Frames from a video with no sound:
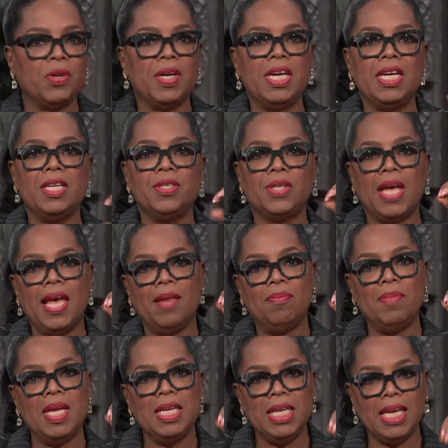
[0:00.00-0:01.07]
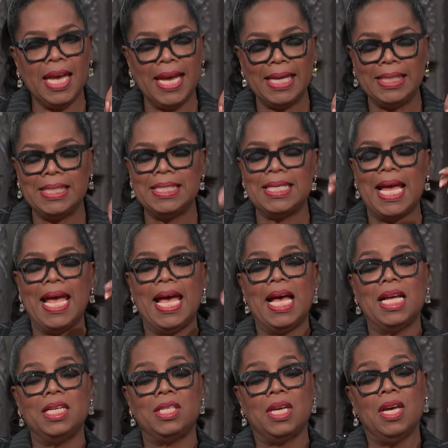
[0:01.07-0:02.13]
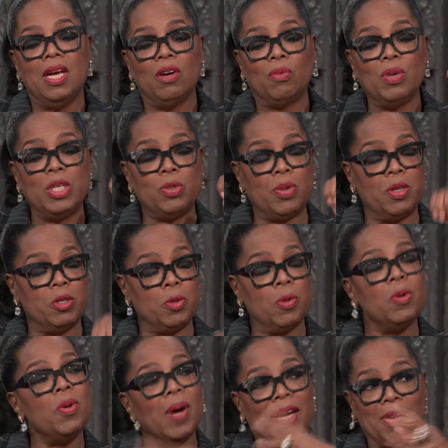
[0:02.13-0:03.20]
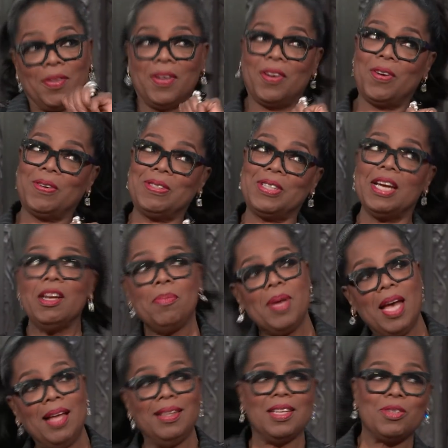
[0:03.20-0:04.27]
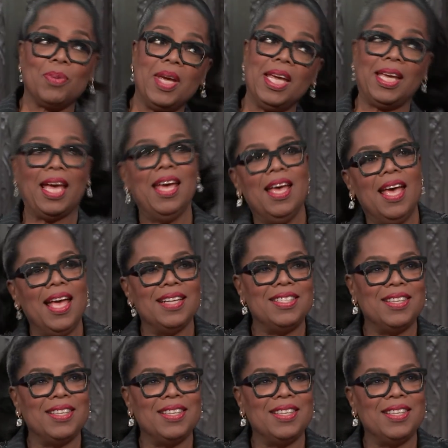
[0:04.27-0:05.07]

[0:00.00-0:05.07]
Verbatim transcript: is, and Mindy Kaling and Reese Witherspoon, who I hear the girl's going to be on this week. Yes, next year. And